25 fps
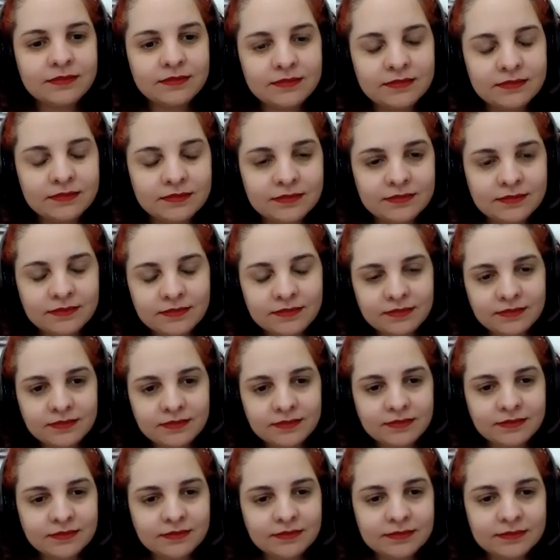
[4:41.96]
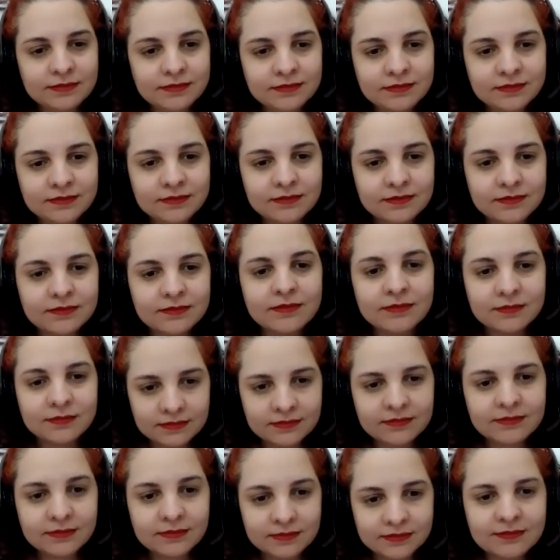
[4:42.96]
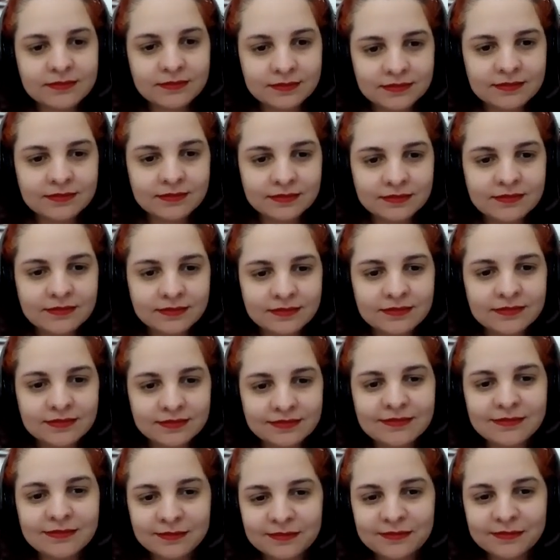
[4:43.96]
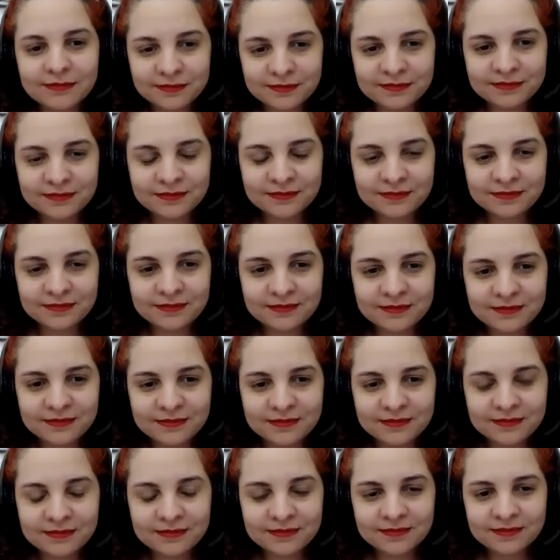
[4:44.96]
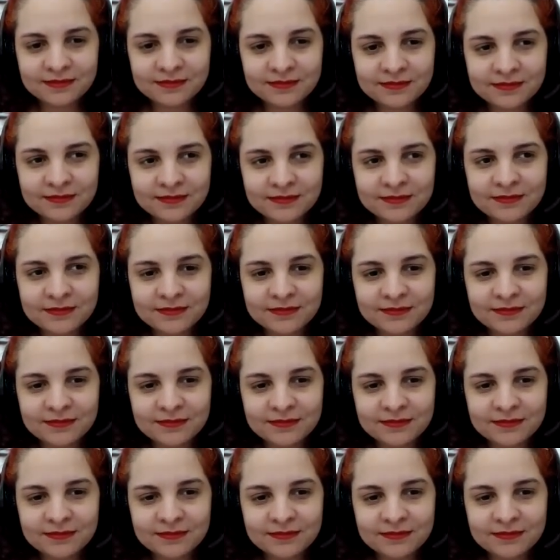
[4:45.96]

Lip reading: [no speech]